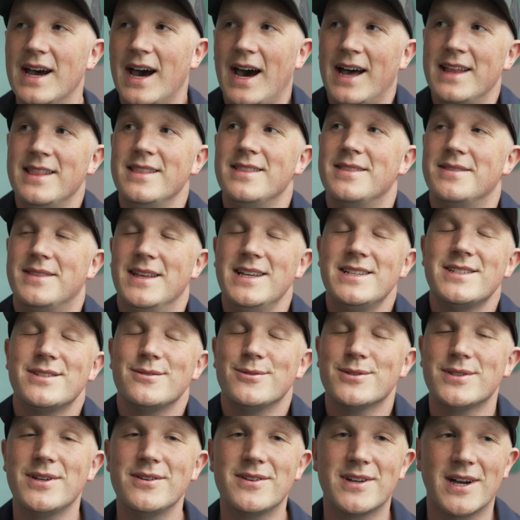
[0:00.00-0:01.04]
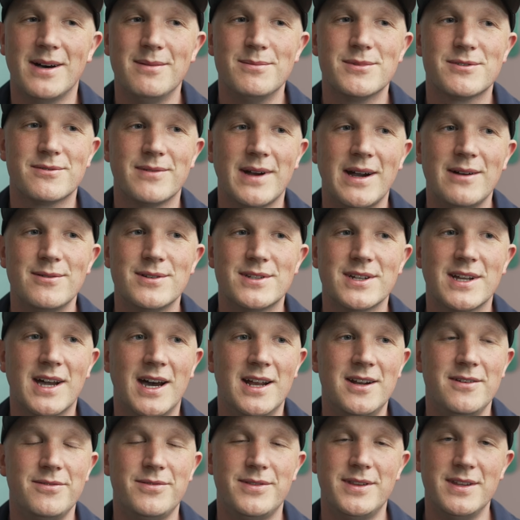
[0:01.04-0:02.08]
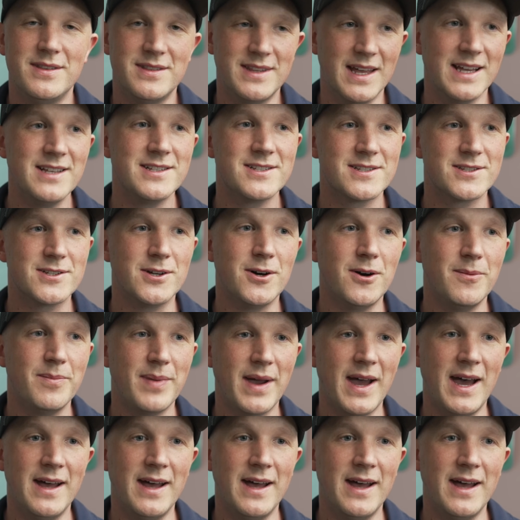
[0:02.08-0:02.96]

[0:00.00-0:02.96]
And this also comes around to kind of the desktop